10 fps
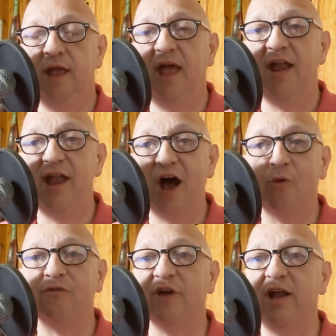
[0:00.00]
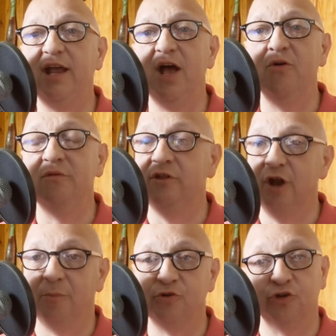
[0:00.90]
And now we're finding out the
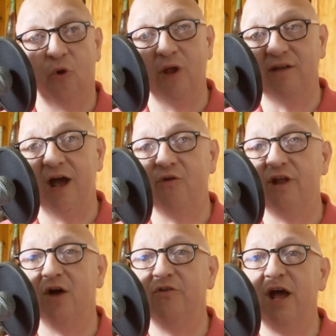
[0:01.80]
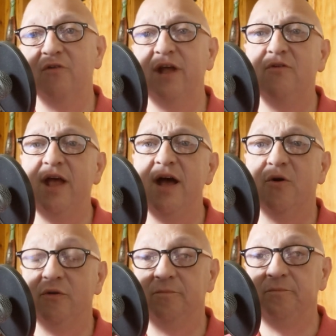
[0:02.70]
numbers are going down, down, down, down,
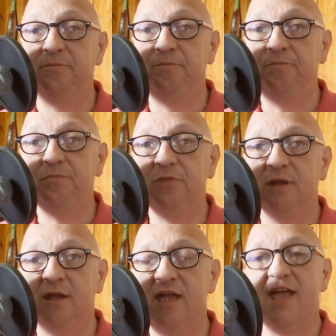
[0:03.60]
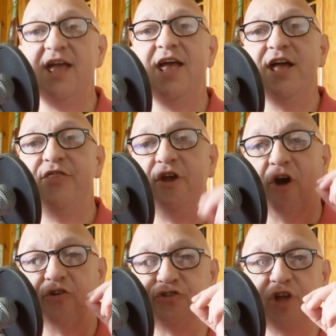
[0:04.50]
down. There
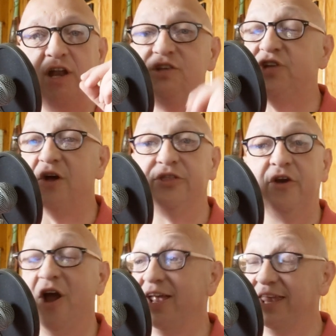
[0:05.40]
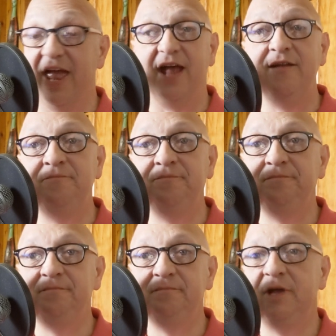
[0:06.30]
are studies out there, again,
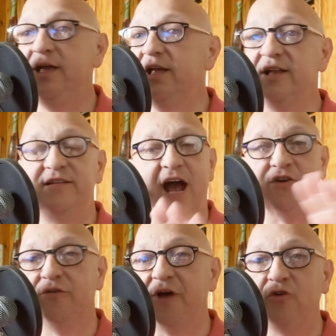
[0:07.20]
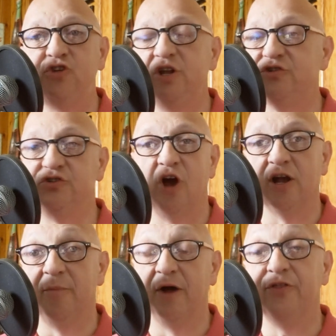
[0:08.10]
Dr. Fauci doesn't
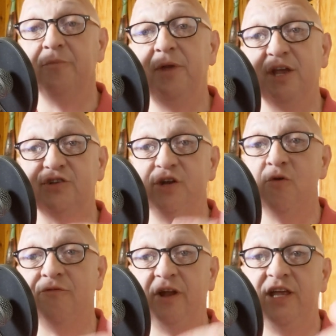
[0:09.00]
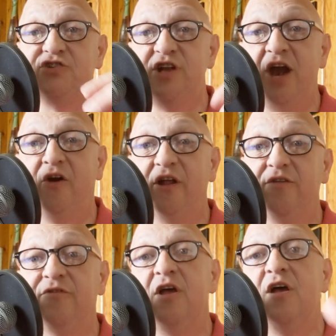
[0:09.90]
talk about them because they don't fit his narrative